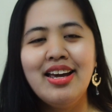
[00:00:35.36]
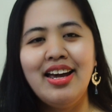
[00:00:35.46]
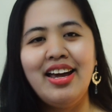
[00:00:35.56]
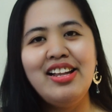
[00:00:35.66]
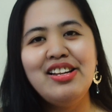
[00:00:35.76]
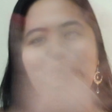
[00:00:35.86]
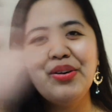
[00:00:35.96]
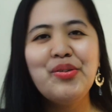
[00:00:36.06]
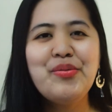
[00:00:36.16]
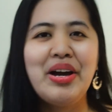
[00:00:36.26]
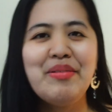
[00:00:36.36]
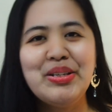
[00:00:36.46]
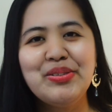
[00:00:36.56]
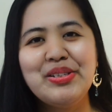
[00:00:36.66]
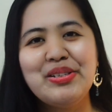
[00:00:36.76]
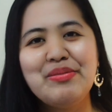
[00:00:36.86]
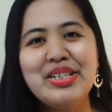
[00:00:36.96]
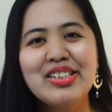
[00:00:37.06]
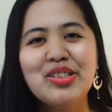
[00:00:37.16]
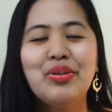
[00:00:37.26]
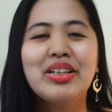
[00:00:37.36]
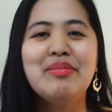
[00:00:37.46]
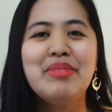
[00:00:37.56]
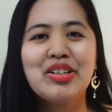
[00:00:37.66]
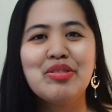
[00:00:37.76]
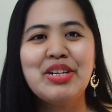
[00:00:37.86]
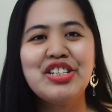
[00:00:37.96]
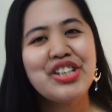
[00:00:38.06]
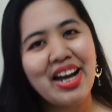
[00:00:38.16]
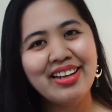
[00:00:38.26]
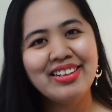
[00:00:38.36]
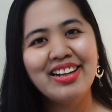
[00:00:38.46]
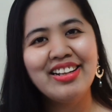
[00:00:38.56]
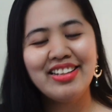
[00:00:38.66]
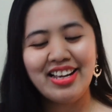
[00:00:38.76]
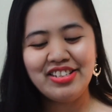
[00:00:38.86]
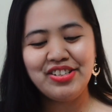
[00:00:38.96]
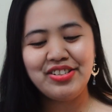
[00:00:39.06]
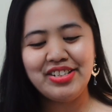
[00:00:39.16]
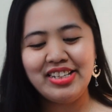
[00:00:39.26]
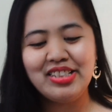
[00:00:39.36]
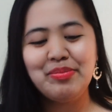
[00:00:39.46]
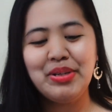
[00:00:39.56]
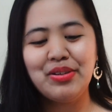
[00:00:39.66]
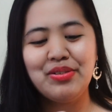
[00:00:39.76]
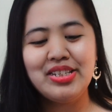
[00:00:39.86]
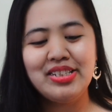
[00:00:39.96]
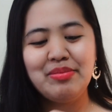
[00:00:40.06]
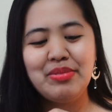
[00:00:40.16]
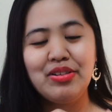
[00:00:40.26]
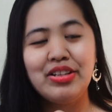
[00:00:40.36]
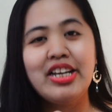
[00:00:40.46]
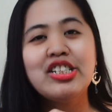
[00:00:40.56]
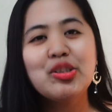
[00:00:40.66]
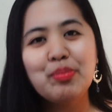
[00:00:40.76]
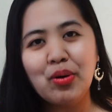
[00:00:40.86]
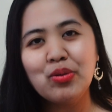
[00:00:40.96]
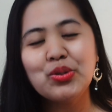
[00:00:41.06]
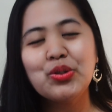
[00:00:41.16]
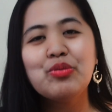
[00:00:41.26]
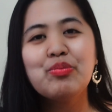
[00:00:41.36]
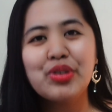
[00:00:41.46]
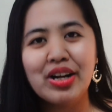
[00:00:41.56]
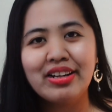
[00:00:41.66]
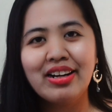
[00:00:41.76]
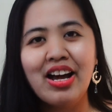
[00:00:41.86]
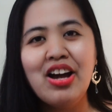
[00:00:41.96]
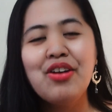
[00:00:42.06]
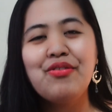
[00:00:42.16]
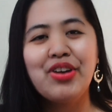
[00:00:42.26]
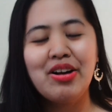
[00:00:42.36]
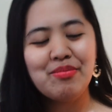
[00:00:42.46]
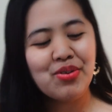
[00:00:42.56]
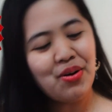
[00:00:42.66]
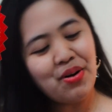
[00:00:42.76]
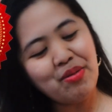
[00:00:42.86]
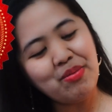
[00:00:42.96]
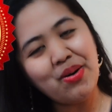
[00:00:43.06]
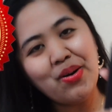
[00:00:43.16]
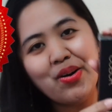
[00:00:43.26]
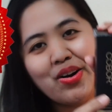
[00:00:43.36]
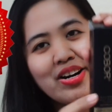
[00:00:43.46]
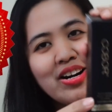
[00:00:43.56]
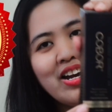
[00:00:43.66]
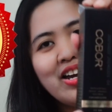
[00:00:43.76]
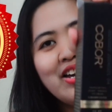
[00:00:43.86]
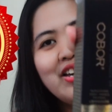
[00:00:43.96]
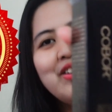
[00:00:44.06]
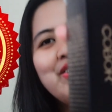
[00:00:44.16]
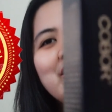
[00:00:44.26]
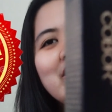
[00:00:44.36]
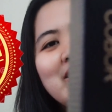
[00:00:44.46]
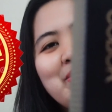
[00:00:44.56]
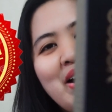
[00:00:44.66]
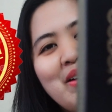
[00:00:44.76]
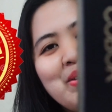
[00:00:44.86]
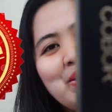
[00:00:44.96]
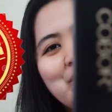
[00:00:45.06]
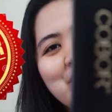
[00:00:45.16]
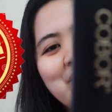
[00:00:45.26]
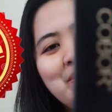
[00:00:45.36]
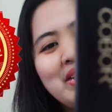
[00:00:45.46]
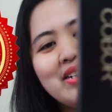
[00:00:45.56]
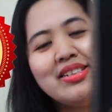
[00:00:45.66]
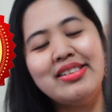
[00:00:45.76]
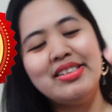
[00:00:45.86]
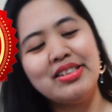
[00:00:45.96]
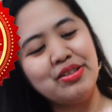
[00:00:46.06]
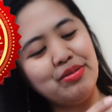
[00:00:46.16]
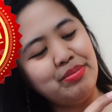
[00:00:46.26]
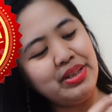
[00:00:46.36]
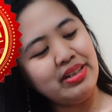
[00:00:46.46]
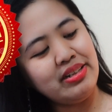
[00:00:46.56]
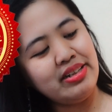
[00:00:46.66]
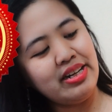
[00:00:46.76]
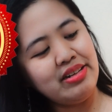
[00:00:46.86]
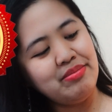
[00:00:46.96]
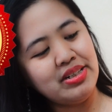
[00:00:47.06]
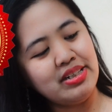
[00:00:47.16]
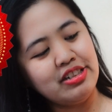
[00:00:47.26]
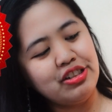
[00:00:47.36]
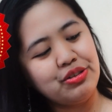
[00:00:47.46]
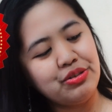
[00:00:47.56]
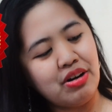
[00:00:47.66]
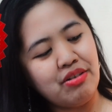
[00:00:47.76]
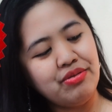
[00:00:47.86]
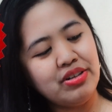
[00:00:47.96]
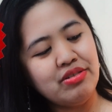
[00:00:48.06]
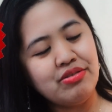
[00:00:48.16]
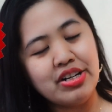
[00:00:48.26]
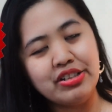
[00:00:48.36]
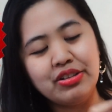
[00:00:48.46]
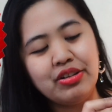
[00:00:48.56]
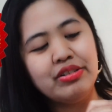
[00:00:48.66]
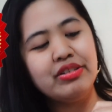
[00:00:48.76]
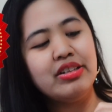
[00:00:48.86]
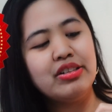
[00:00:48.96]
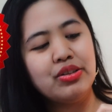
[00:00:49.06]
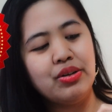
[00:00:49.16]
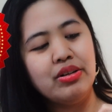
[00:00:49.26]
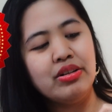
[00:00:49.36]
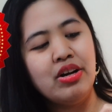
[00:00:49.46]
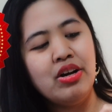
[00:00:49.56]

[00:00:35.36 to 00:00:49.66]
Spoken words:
Hello my amigos and amigas, welcome back to my channel, and today's video is about a sponsored product from Cobor. Here it is my amigos and amigas. The complete name is Truffle Retinol Desalt